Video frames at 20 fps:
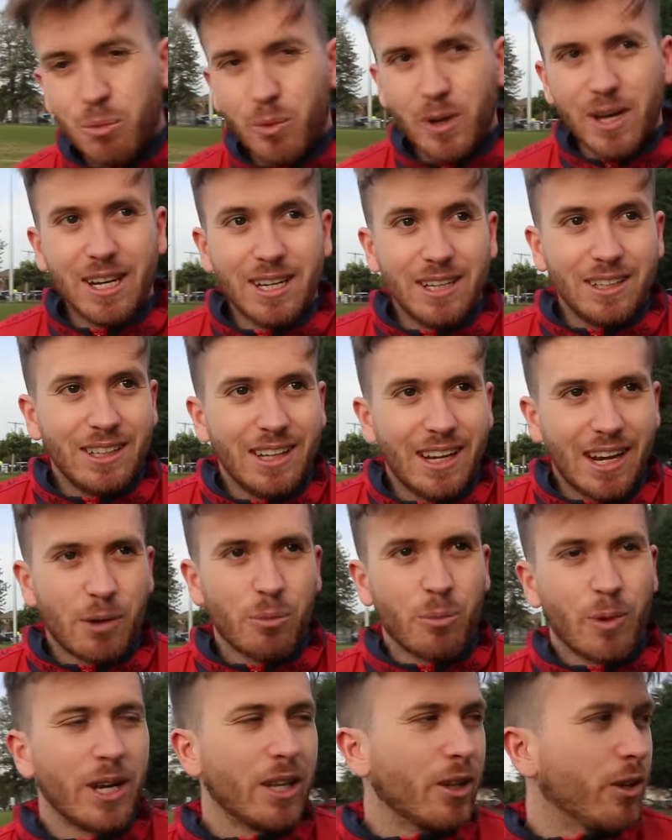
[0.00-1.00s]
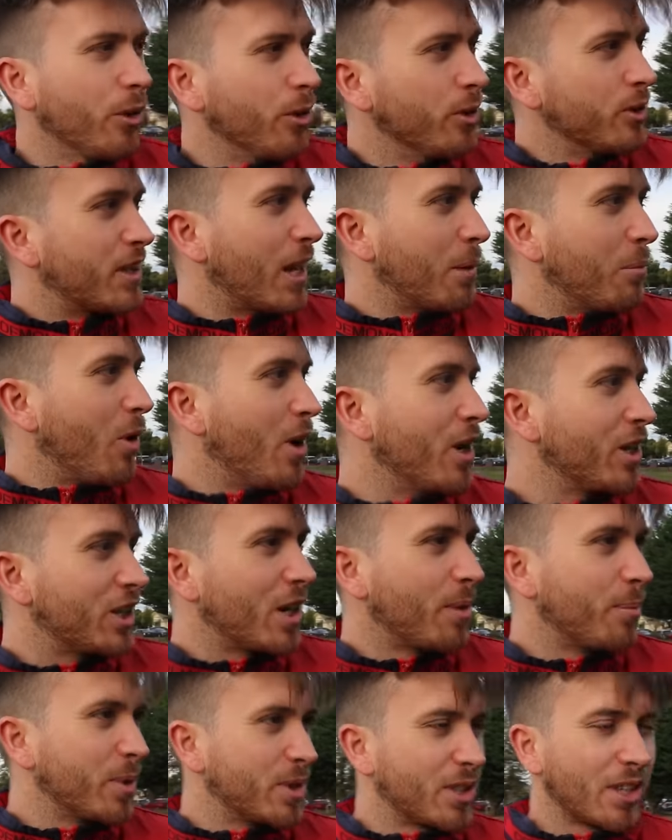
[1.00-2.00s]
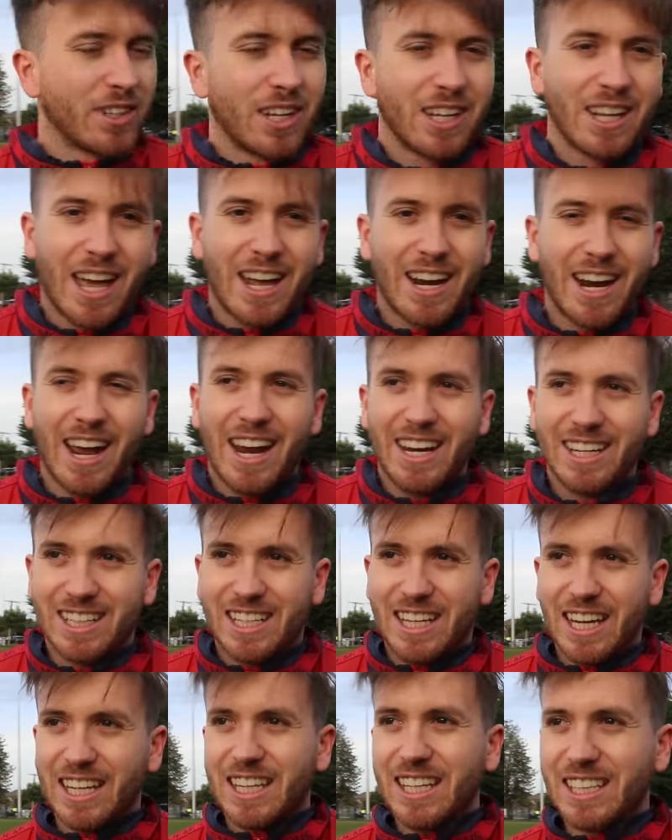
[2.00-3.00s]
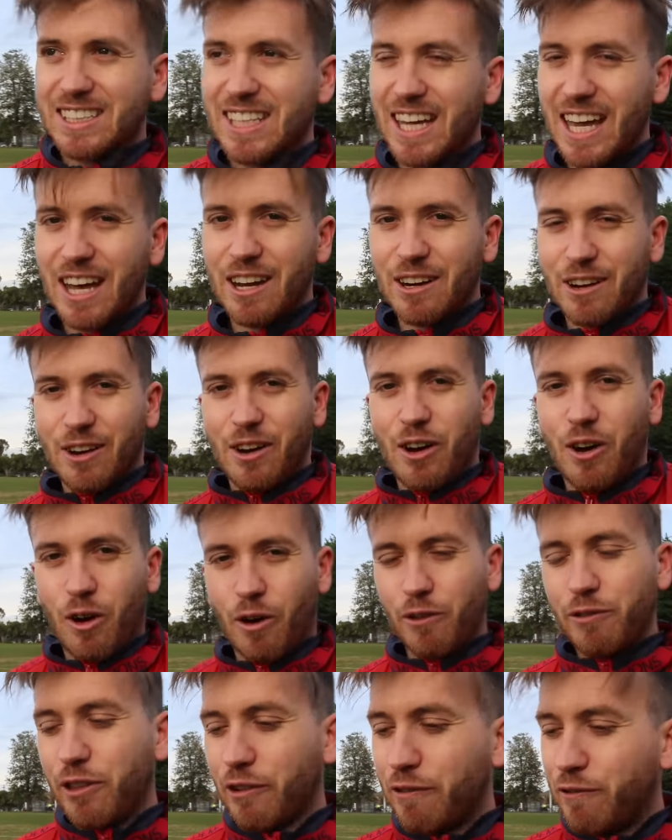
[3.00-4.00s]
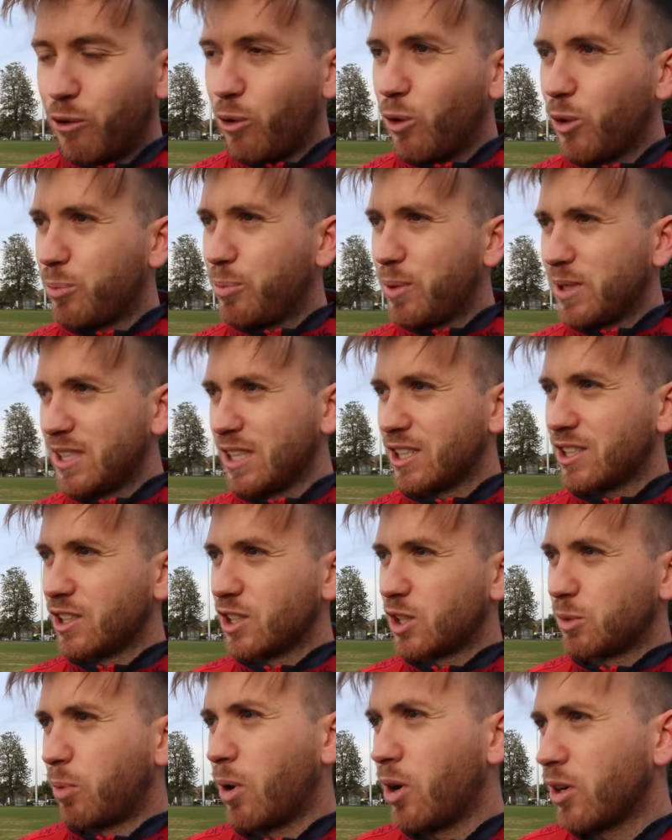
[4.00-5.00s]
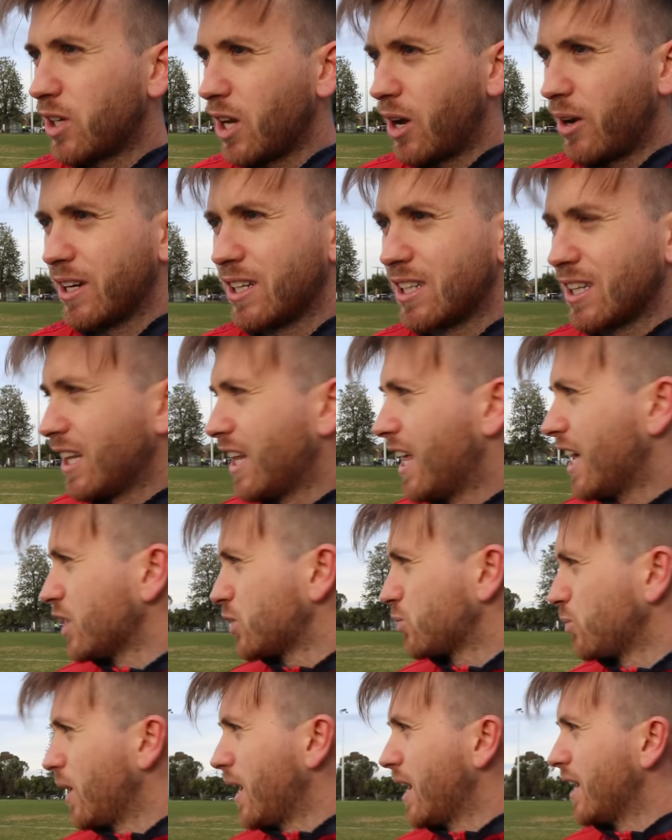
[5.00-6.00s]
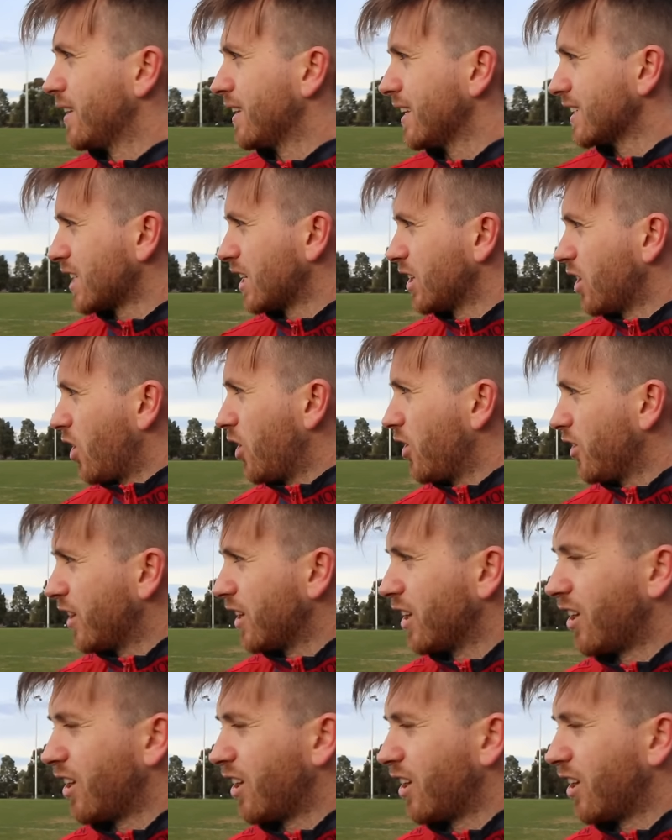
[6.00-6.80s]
win and we lose, they might jump us on the ladder and kick us out of the fourth position spot going into the last round. There's a lot on the